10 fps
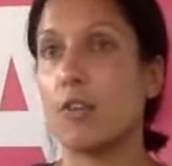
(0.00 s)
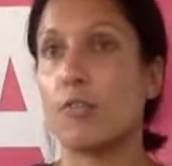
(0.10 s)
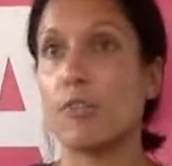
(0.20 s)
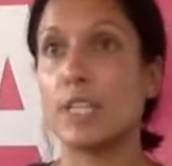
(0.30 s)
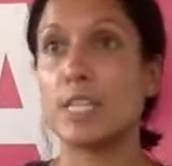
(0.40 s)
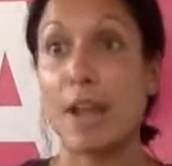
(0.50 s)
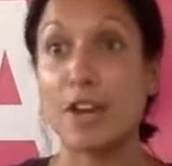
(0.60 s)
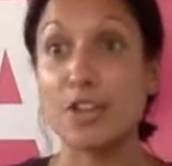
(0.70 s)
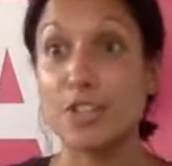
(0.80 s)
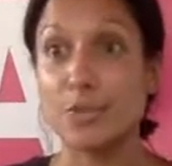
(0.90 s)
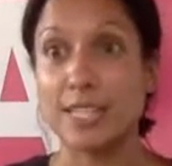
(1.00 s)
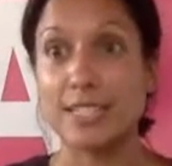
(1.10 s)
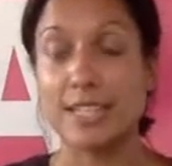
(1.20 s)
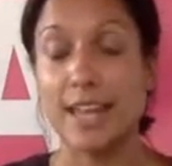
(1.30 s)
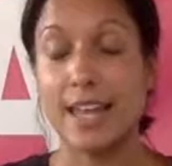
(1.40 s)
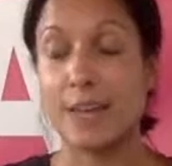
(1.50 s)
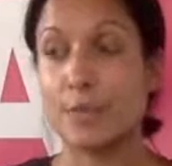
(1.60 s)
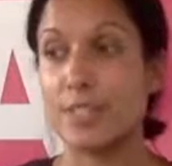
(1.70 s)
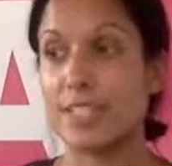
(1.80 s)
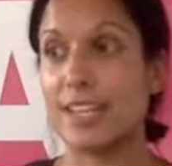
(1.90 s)
inspire you. Like today, I
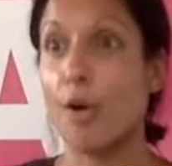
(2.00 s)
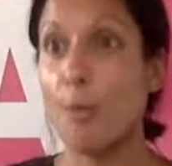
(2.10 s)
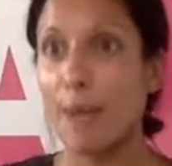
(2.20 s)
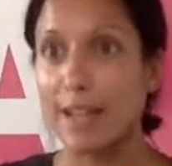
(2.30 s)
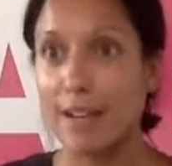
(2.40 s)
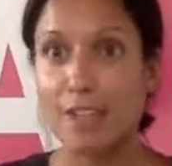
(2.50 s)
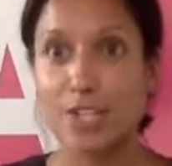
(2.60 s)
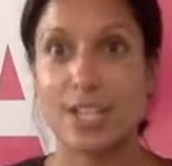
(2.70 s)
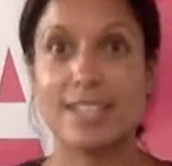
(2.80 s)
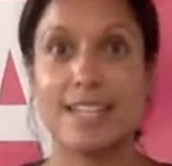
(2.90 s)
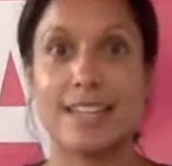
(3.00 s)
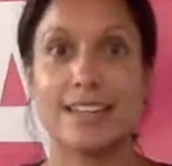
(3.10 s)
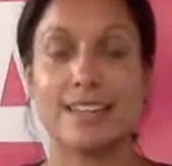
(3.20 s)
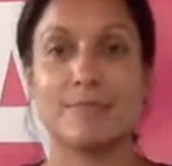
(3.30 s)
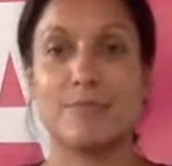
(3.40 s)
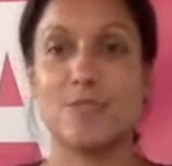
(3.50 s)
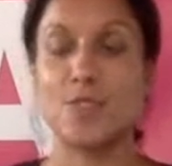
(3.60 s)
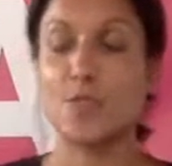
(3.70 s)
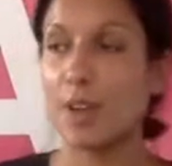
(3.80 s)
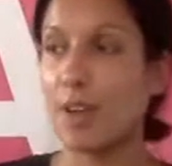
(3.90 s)
was like, oh my gosh, I can take a
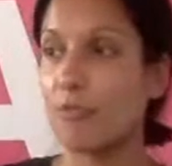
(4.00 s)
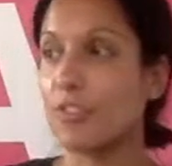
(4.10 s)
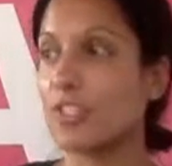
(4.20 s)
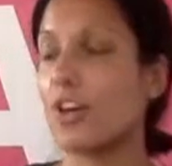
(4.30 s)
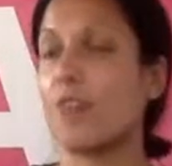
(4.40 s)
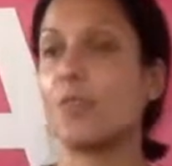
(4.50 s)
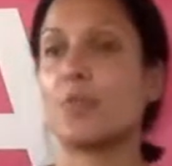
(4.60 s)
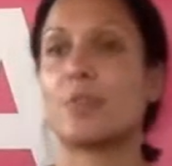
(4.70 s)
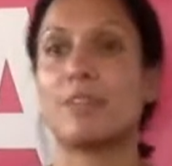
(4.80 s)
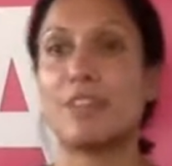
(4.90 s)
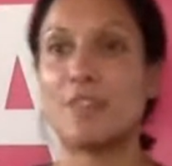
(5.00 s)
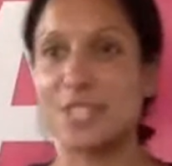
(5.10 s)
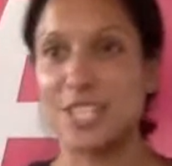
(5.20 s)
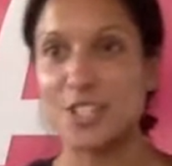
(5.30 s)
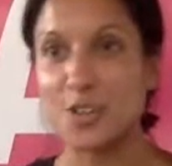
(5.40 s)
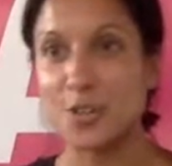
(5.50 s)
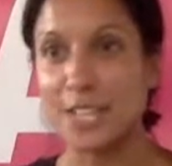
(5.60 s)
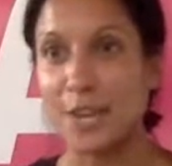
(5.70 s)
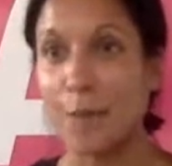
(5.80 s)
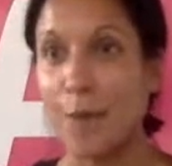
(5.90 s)
Zoom conference call with one of my favorite
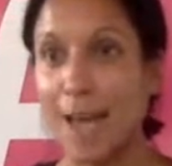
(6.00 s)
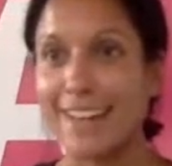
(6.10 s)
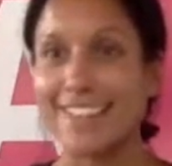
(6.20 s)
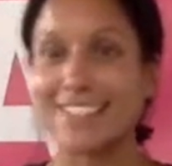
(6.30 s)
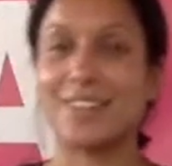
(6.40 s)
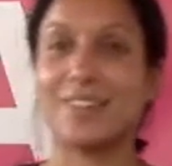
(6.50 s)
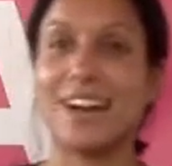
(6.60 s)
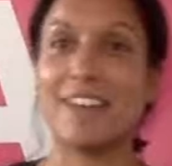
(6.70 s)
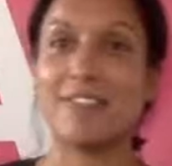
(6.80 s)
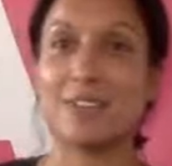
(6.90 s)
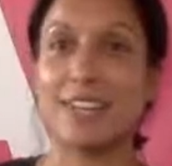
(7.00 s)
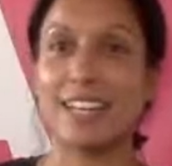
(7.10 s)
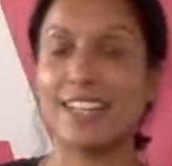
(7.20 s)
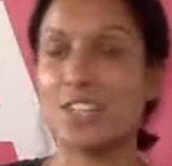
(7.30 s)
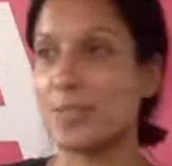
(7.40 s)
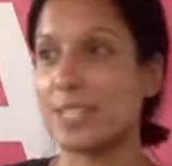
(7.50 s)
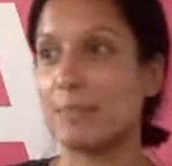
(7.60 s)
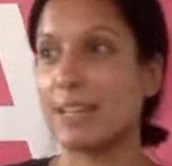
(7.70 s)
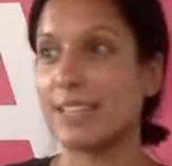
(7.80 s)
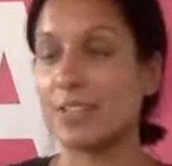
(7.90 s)
teachers. Like, what? So I felt like she was
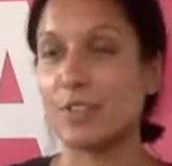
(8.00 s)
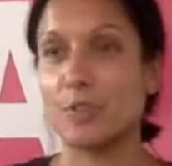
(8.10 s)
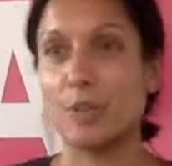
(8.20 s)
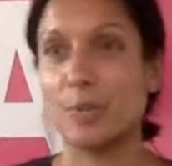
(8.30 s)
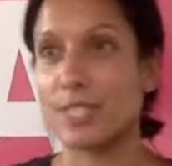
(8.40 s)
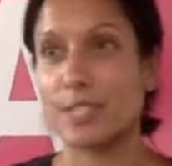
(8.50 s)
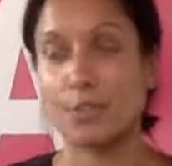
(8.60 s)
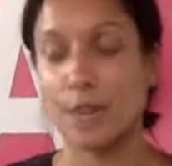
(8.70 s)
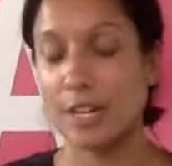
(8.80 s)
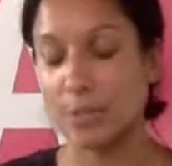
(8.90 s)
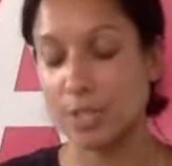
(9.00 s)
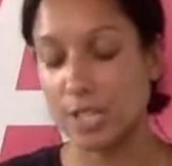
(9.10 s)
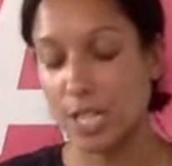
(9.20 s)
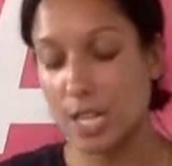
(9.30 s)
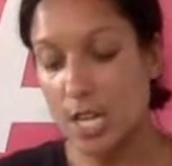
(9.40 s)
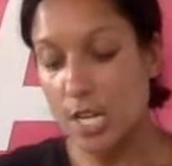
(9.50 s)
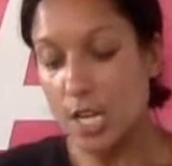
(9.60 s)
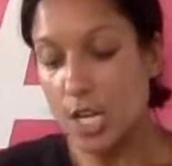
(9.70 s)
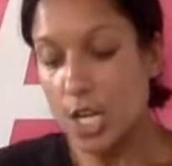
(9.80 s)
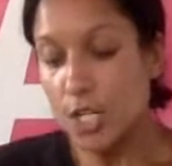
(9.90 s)
in my living room. It was incredible.
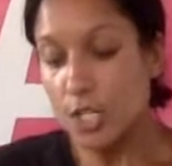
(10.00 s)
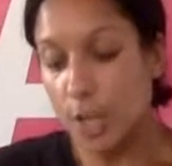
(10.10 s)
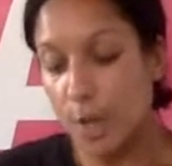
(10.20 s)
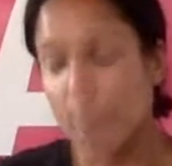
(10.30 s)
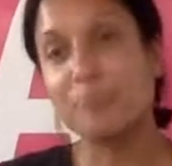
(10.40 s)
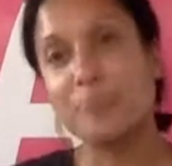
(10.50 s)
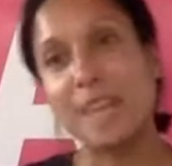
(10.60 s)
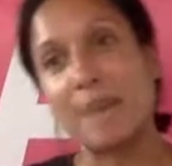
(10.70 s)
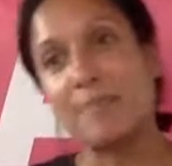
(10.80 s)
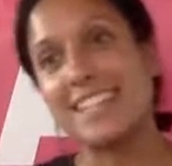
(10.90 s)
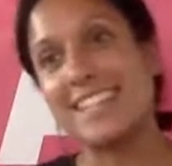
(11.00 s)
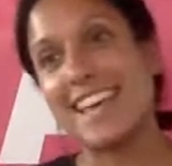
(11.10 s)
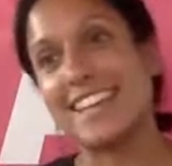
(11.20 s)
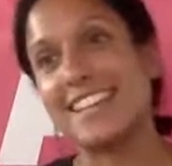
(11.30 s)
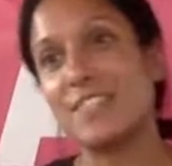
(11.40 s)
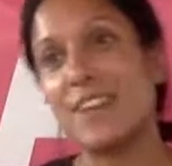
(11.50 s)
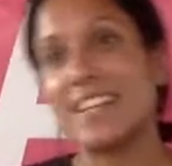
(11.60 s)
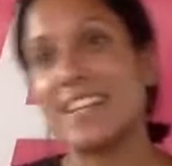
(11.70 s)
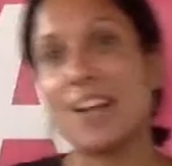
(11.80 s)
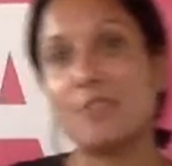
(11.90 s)
So that being said, let's
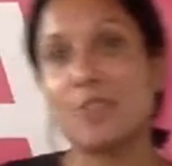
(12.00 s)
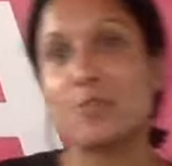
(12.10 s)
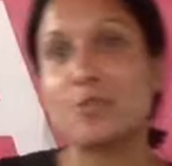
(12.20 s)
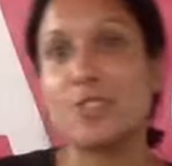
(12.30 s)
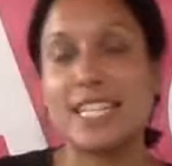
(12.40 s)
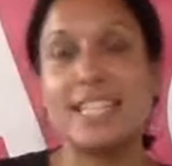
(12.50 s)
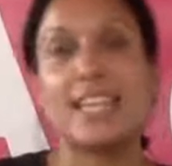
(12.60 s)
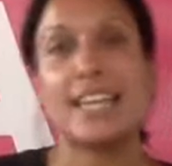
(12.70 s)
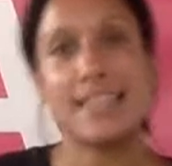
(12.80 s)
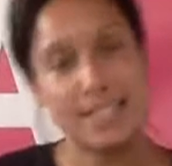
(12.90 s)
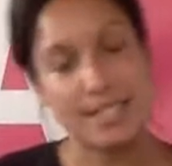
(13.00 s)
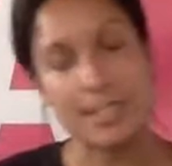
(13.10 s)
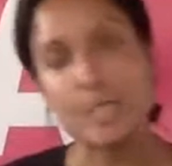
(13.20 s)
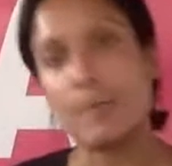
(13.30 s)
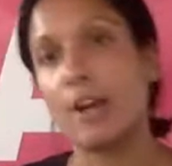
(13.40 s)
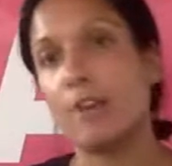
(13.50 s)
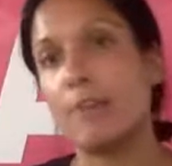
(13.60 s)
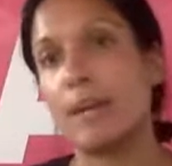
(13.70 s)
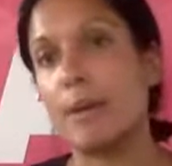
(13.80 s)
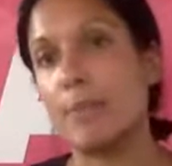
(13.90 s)
find a comfortable seat. Again, this is inspired
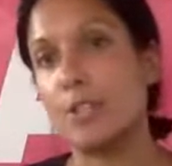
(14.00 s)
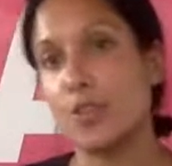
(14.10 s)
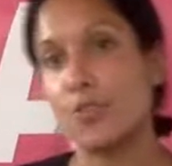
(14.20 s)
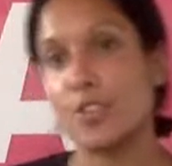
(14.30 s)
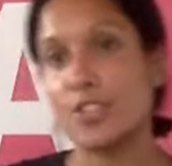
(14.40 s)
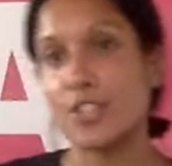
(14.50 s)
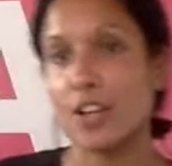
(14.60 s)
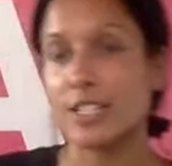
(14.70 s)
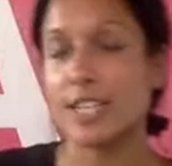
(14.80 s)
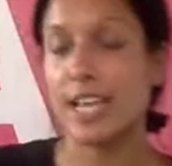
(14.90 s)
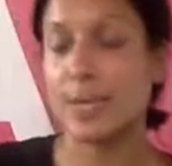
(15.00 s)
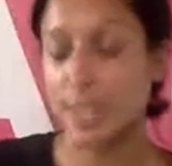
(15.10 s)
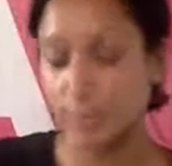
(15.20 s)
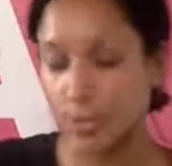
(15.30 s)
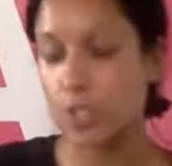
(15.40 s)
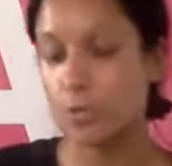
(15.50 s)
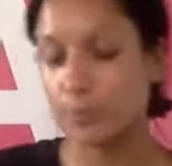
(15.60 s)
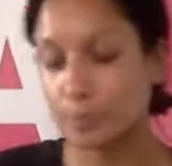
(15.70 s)
by Pema Chondron's talk today I was able to